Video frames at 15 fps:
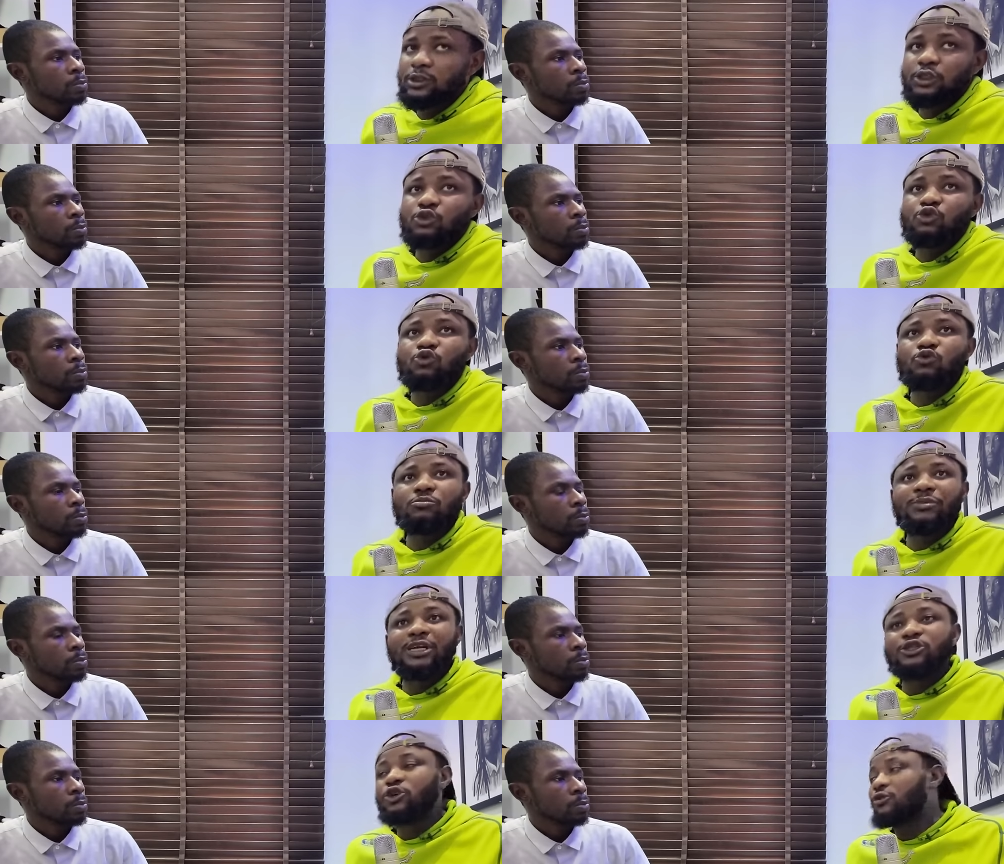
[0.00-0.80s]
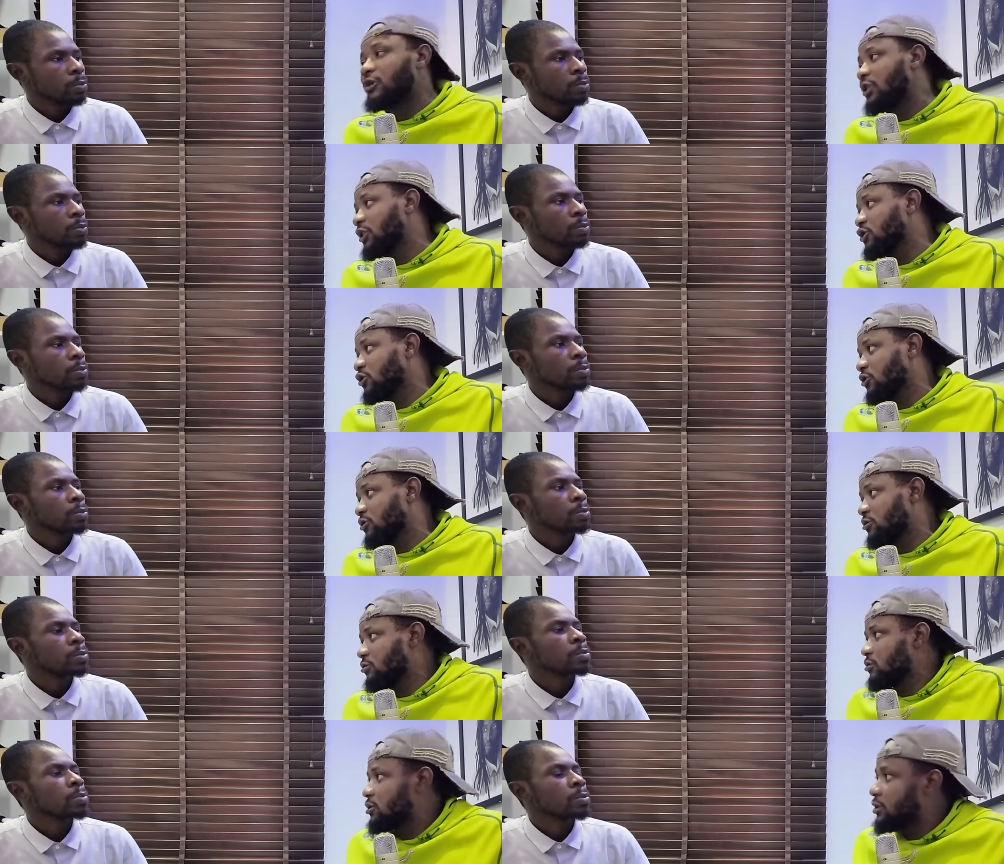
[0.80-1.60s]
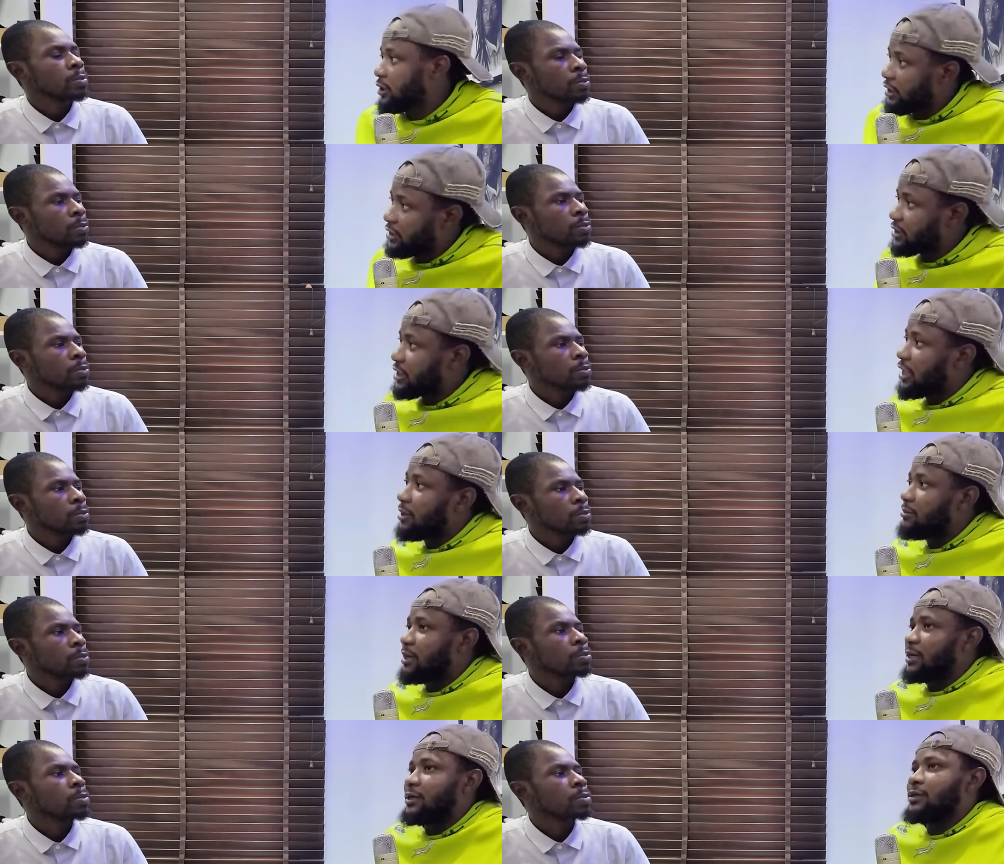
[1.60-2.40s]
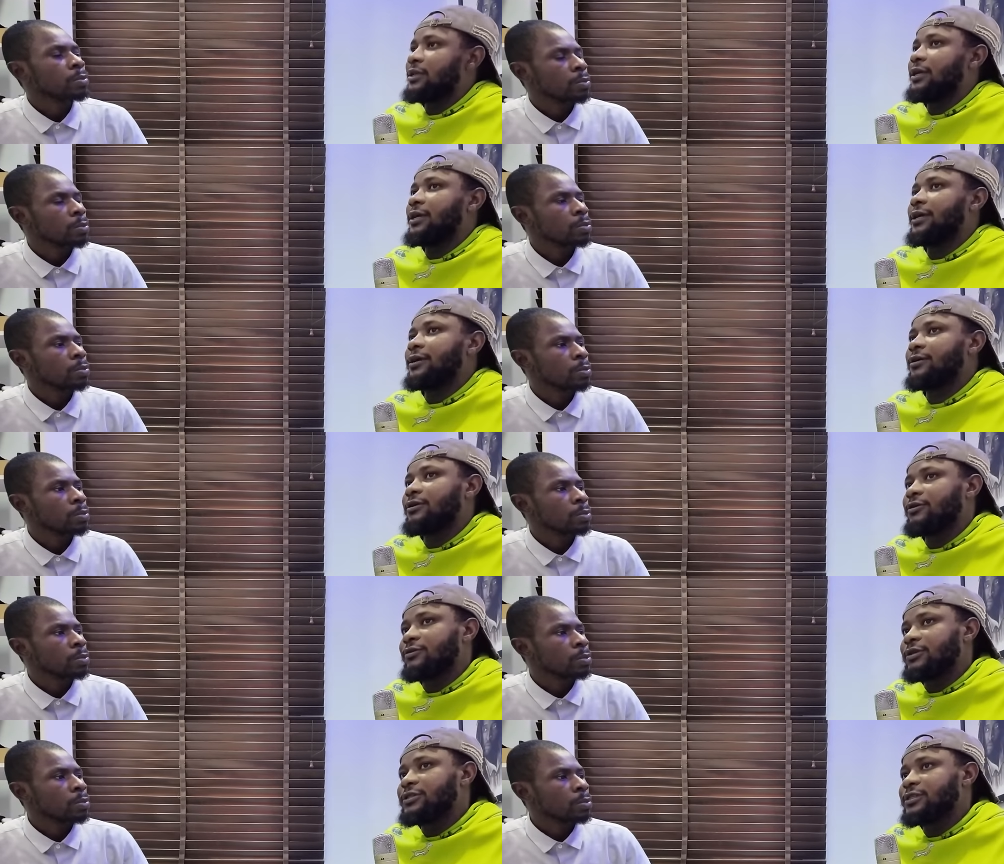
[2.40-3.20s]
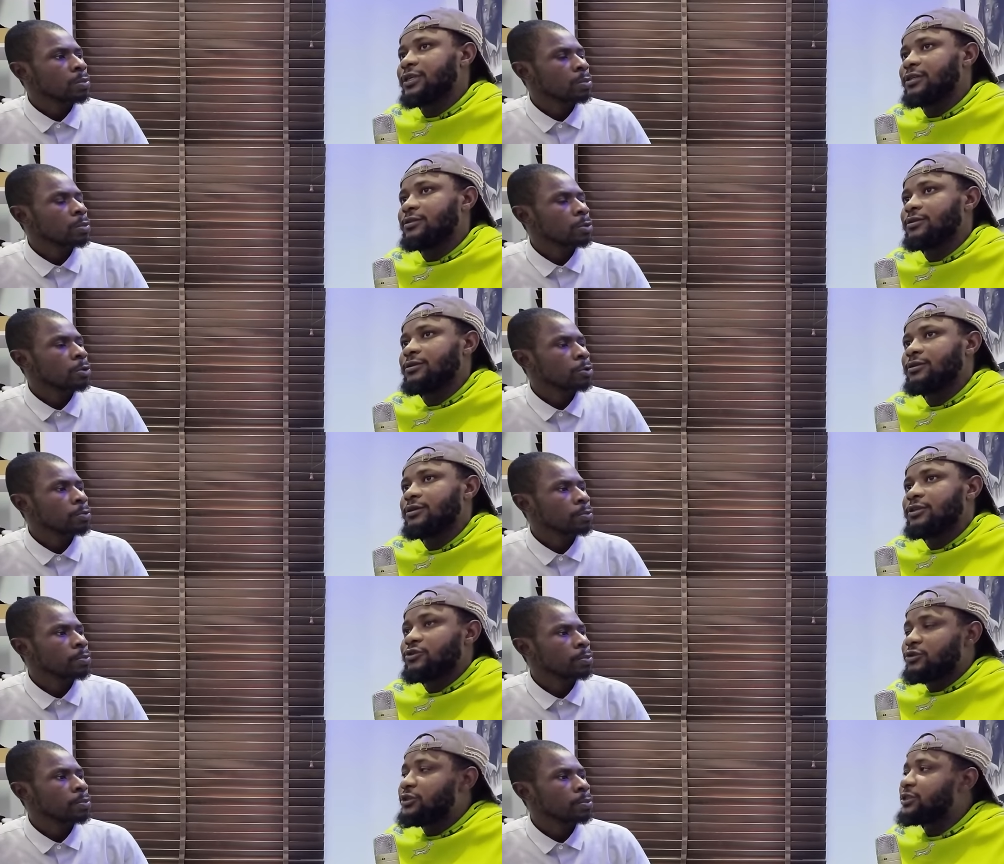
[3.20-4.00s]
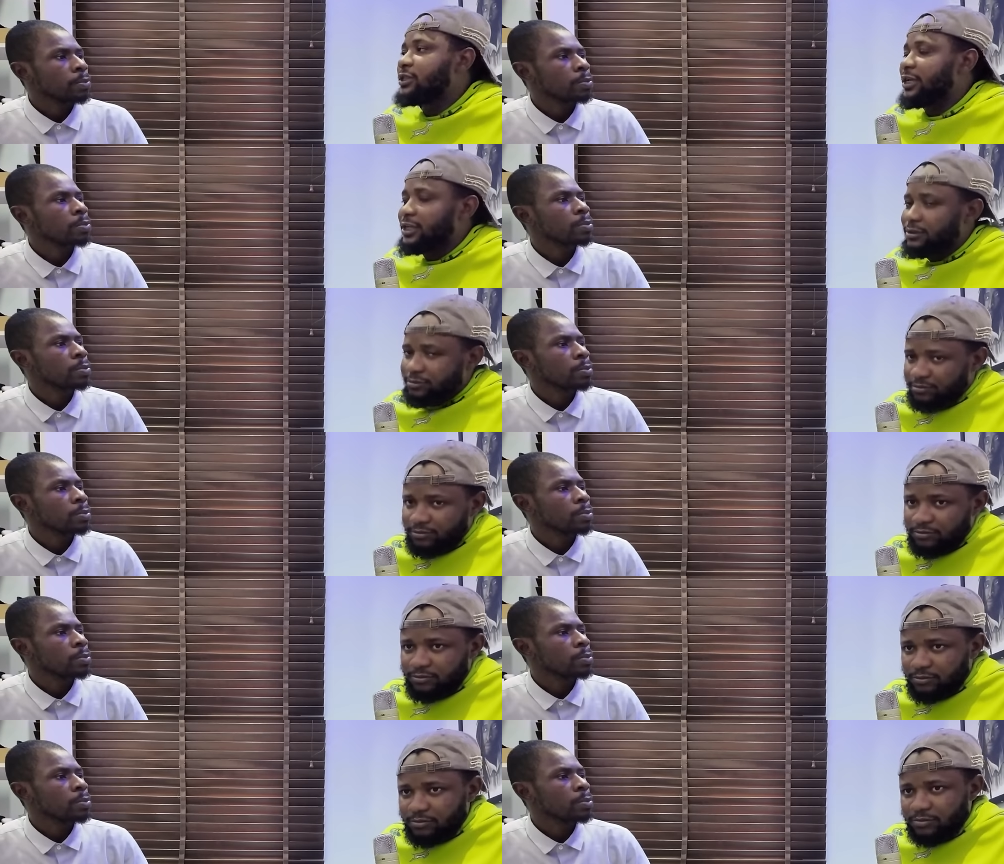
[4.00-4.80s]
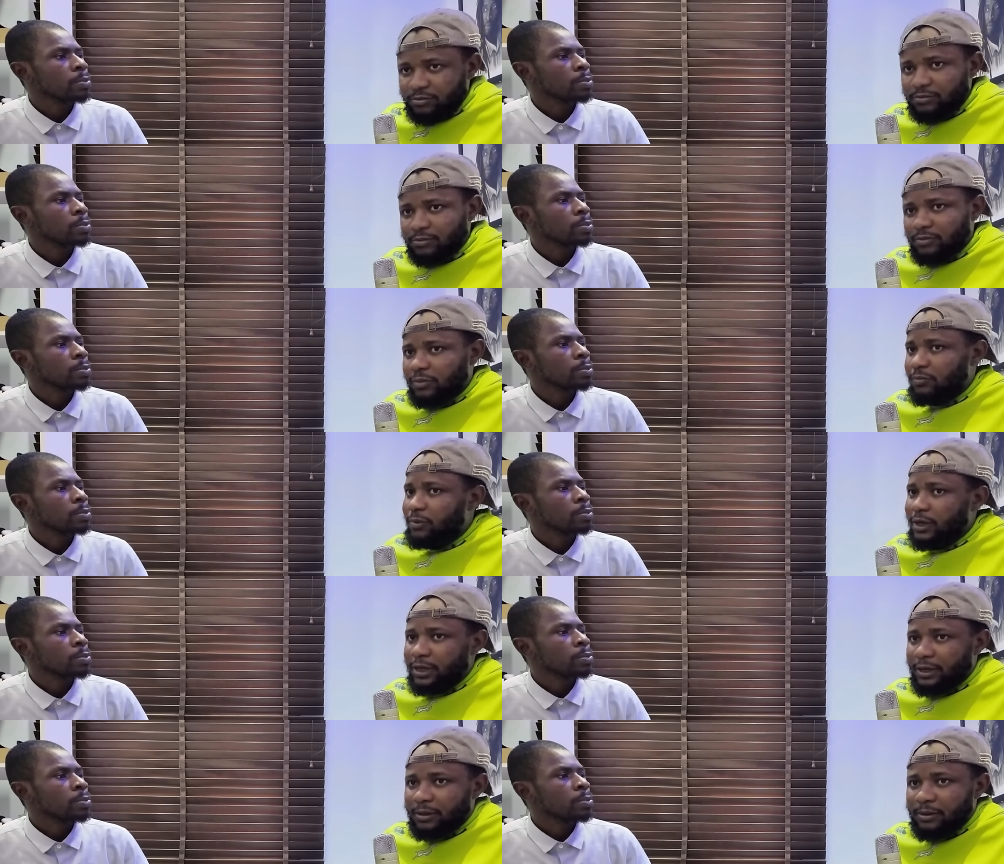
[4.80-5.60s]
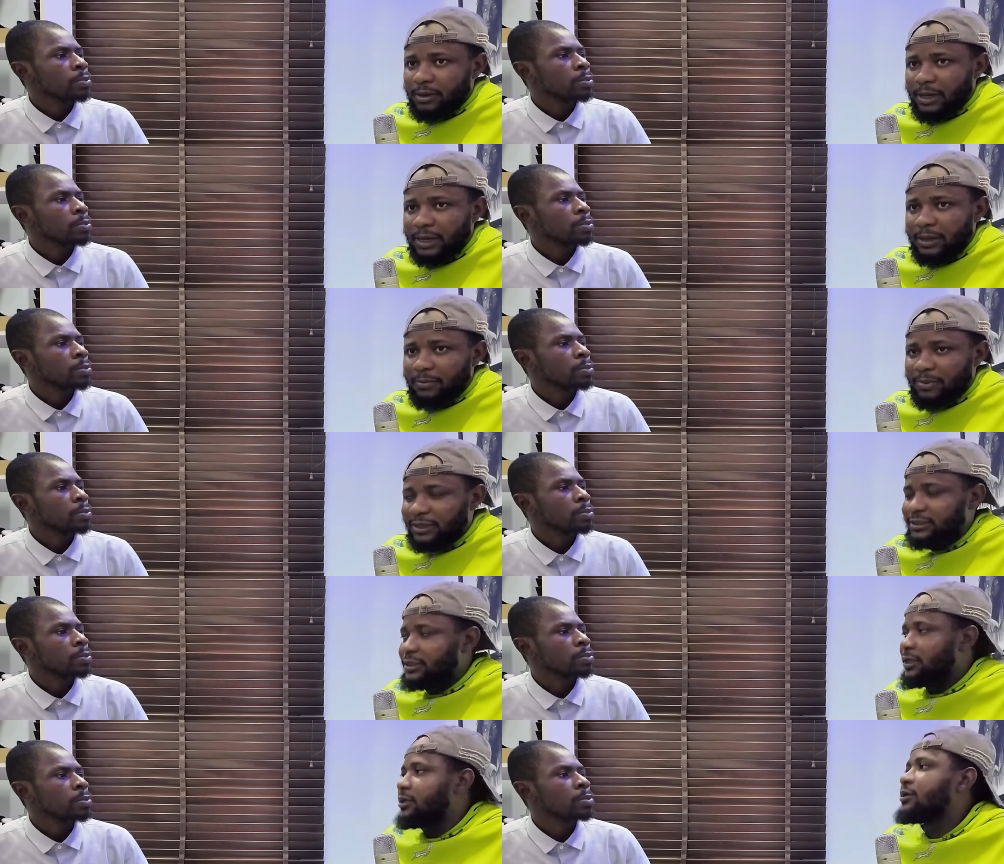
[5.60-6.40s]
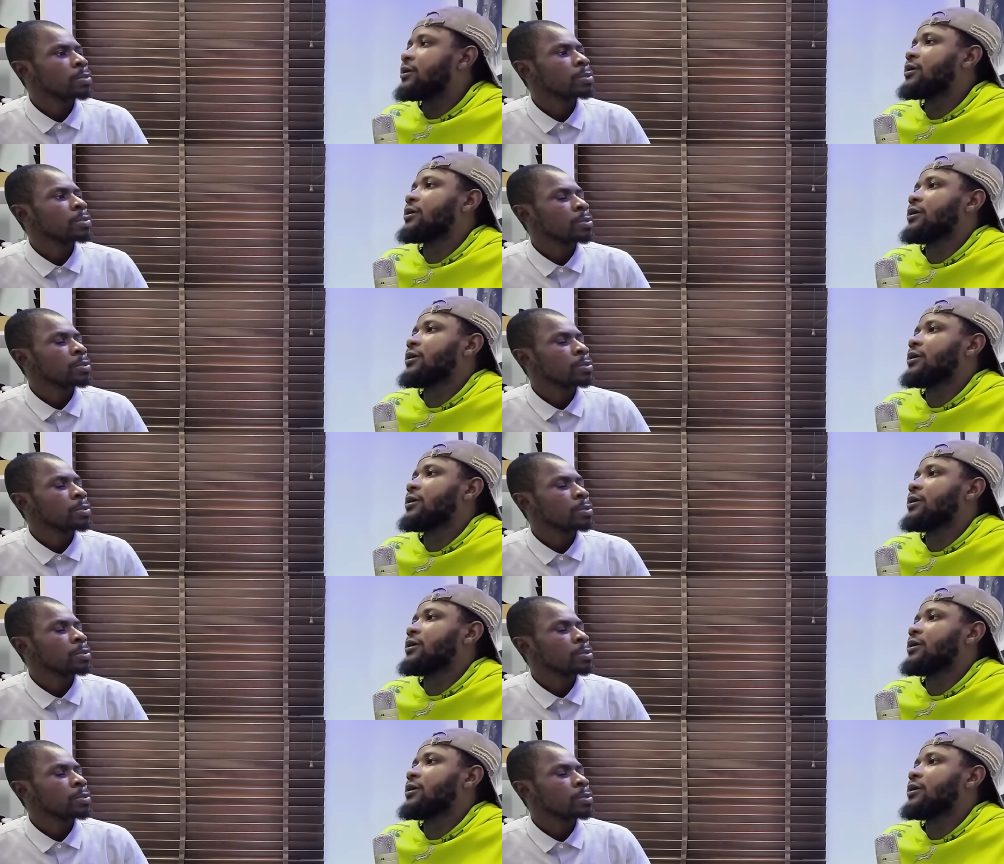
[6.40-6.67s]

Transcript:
Speaker 1: the two major religion, Islam and uh, Christian, yeah. Christian uh, uh, per se.